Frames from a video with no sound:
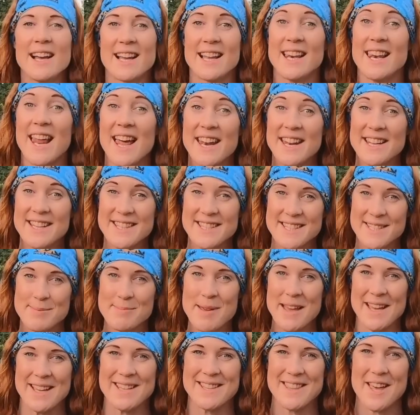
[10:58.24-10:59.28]
Glenith
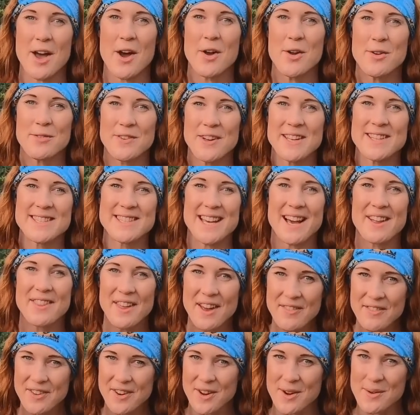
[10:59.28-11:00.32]
Smith over in South
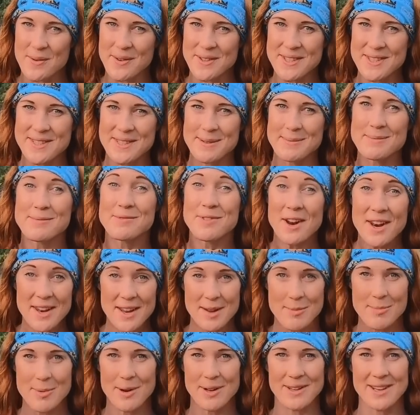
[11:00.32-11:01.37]
Africa wants some
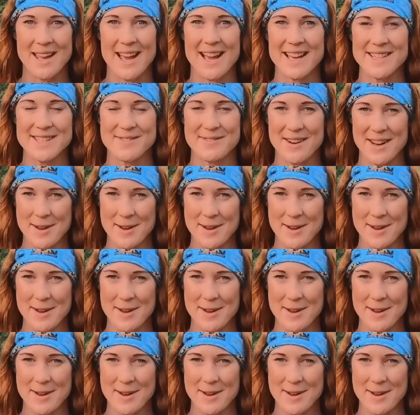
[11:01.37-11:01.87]
running podcast